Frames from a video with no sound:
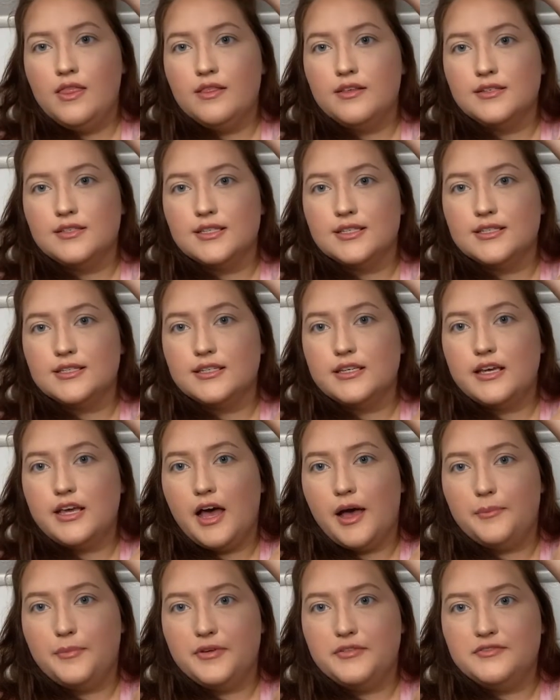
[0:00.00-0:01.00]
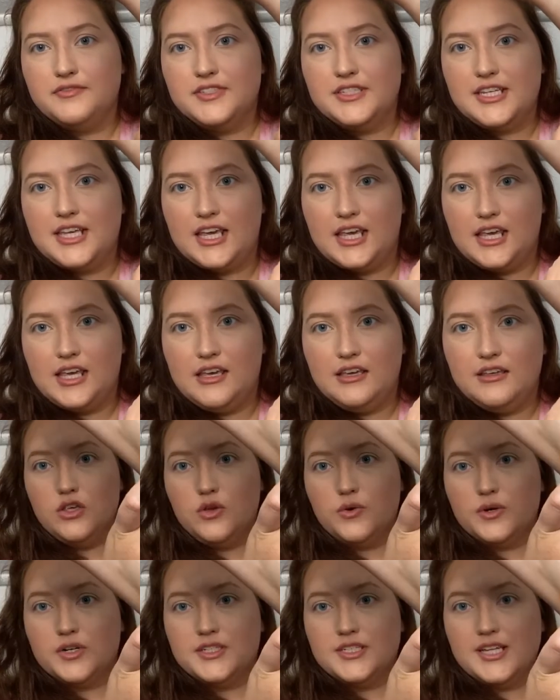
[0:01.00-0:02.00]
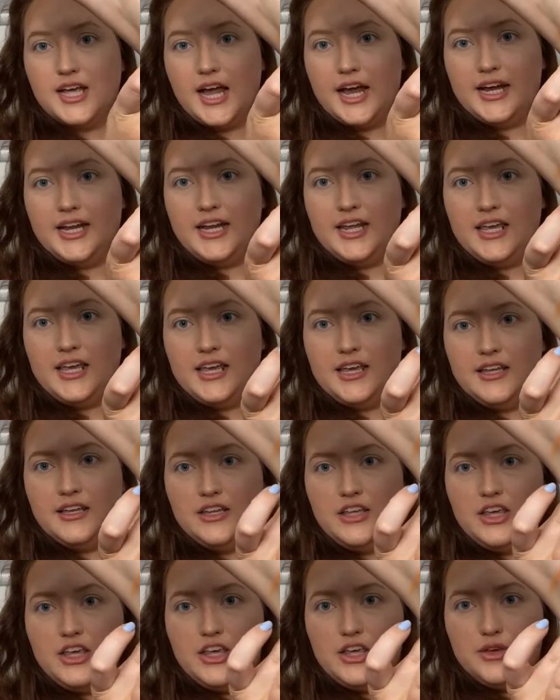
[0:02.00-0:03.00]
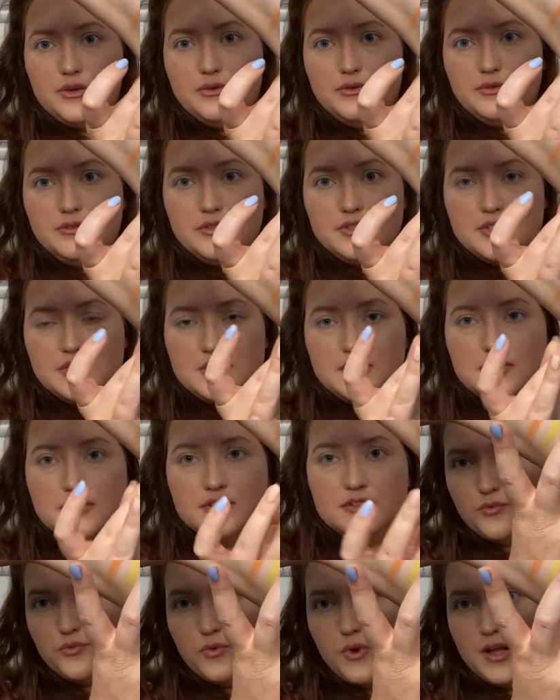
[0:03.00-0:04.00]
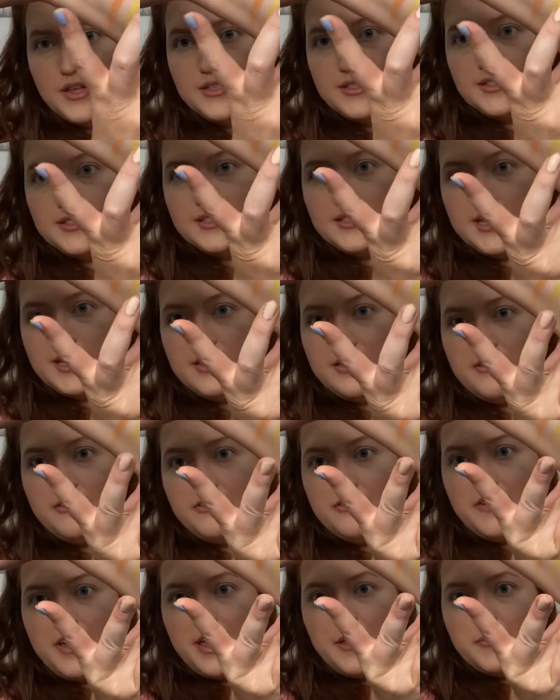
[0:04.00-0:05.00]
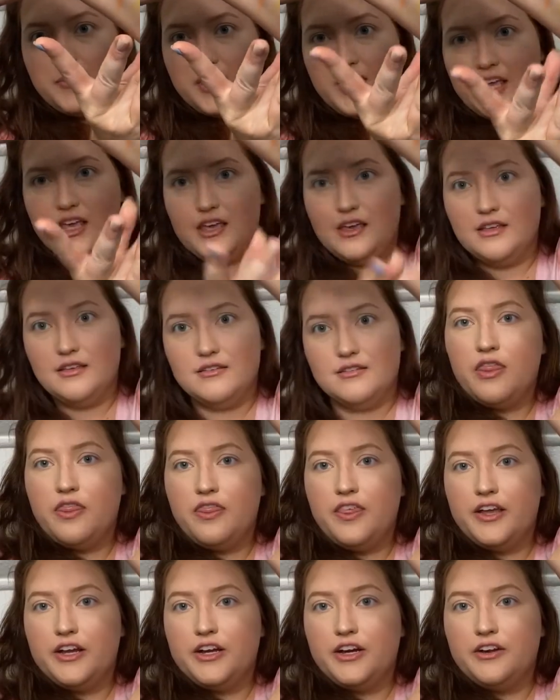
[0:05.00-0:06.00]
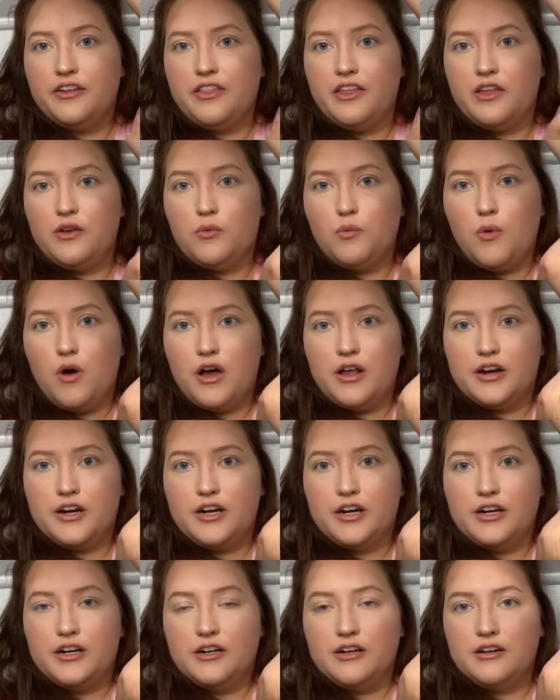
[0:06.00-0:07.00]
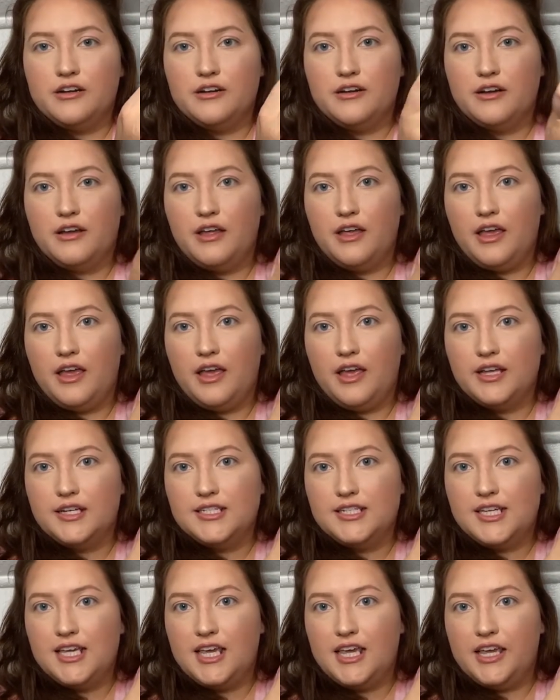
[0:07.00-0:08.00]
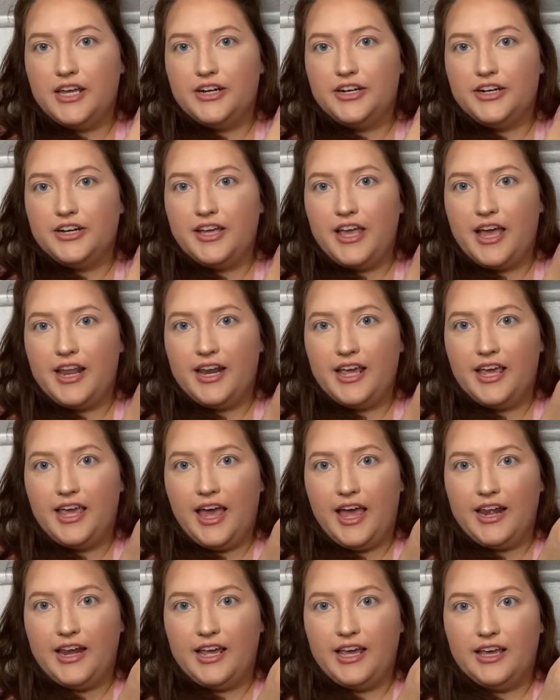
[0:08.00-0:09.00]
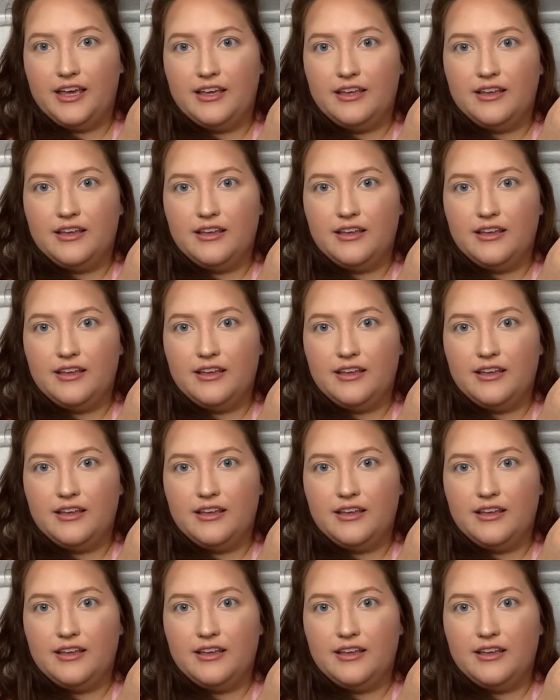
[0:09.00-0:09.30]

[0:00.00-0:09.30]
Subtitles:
This is Cup of Tea, You're Tiny and Cute, Runs in the Family, Thicker Than Water, and Here Kenny Kenny.